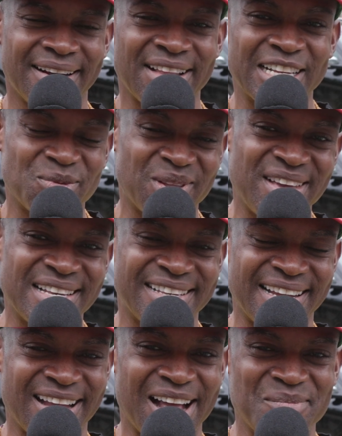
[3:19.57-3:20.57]
That's what they
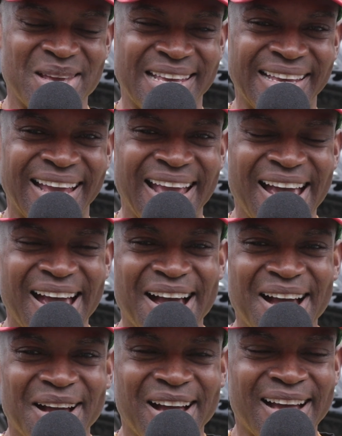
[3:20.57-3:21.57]
say, not me.
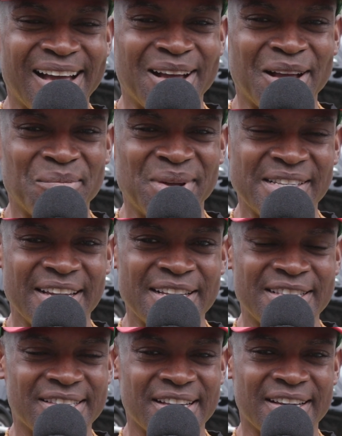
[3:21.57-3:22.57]
But
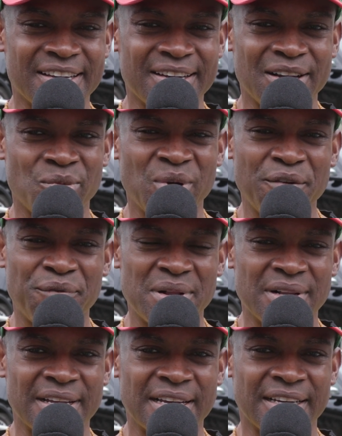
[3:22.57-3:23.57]
it's a
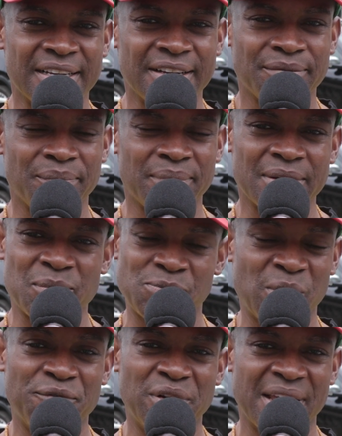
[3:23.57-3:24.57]
wonderful, it was
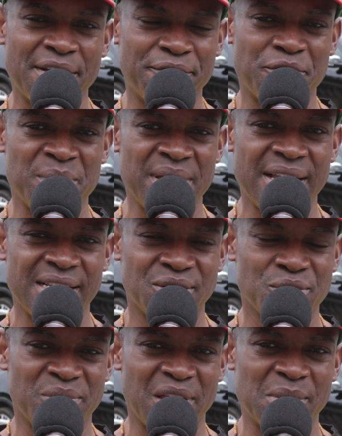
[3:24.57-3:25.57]
a wonderful gift for me
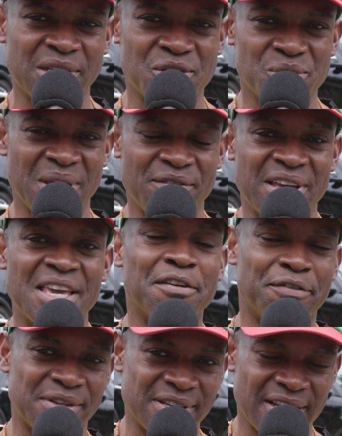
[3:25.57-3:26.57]
to be able to give a
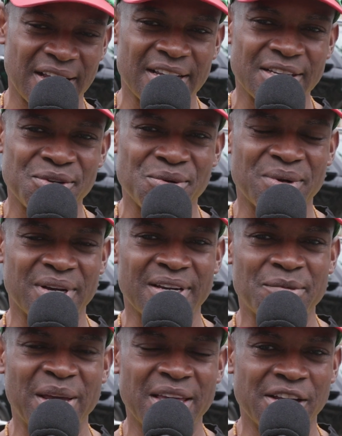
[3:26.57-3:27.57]
gift
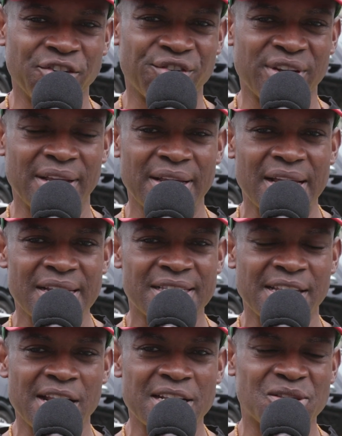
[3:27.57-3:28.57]
to my country,
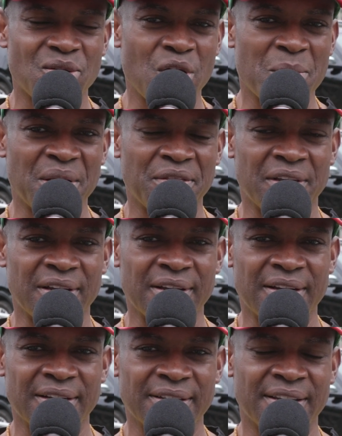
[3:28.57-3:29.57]
singing a song about
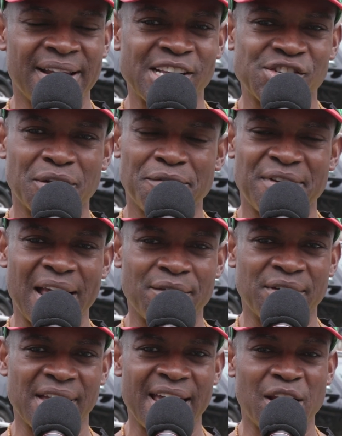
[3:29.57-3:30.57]
the national flag
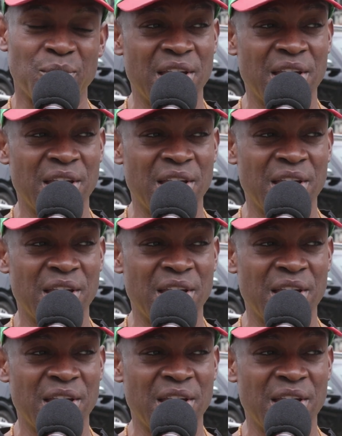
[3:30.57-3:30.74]
of Guyana.